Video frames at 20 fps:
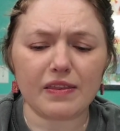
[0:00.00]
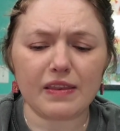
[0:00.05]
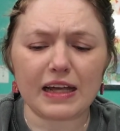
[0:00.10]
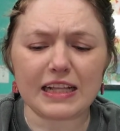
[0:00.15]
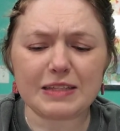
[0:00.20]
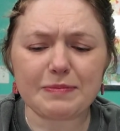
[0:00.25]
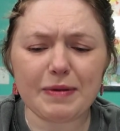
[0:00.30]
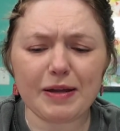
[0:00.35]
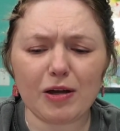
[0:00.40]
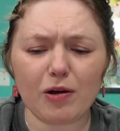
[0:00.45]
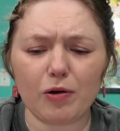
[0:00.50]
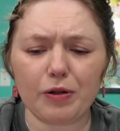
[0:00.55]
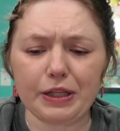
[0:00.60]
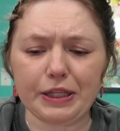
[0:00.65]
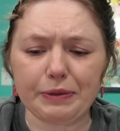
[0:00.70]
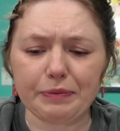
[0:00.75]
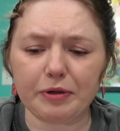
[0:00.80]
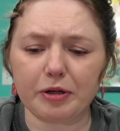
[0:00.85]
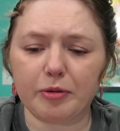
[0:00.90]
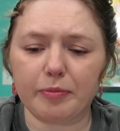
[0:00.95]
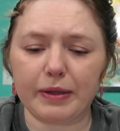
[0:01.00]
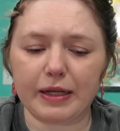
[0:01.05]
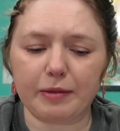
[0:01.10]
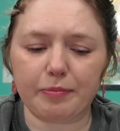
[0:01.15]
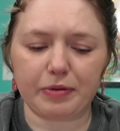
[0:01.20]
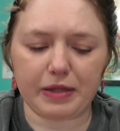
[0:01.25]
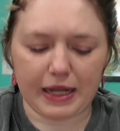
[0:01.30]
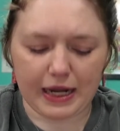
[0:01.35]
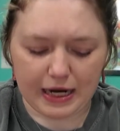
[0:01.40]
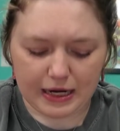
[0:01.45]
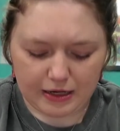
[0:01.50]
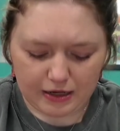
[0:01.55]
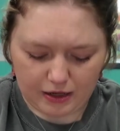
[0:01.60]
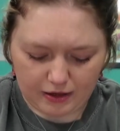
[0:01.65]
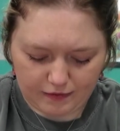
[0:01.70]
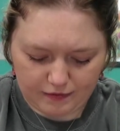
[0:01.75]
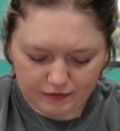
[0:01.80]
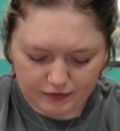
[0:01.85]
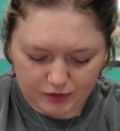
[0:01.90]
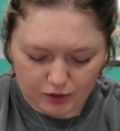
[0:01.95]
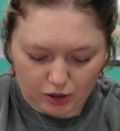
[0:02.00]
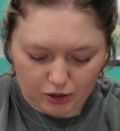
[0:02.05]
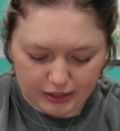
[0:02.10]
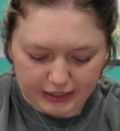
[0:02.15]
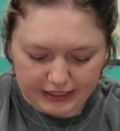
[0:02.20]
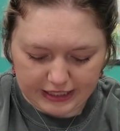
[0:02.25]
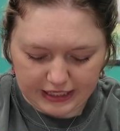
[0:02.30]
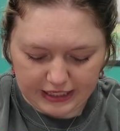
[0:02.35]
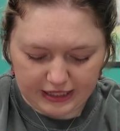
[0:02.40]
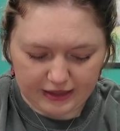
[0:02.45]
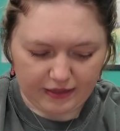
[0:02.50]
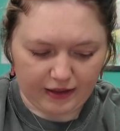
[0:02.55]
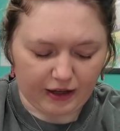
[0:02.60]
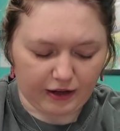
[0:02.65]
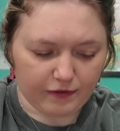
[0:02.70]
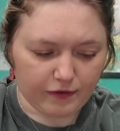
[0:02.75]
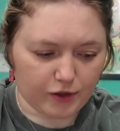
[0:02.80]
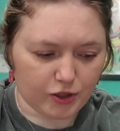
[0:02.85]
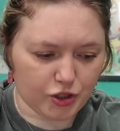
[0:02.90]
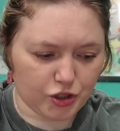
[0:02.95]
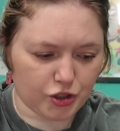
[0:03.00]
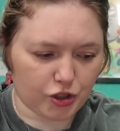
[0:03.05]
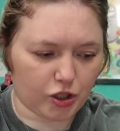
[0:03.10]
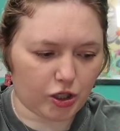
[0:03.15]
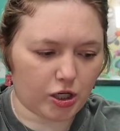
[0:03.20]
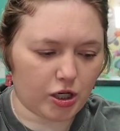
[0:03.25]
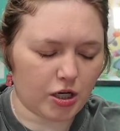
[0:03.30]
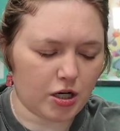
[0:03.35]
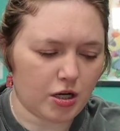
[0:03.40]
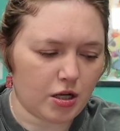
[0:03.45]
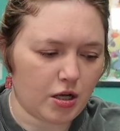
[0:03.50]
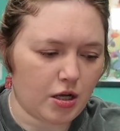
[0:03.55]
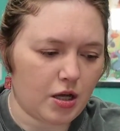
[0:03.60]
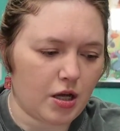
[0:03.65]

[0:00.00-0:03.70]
That's my only real big plan of starting anything for sure.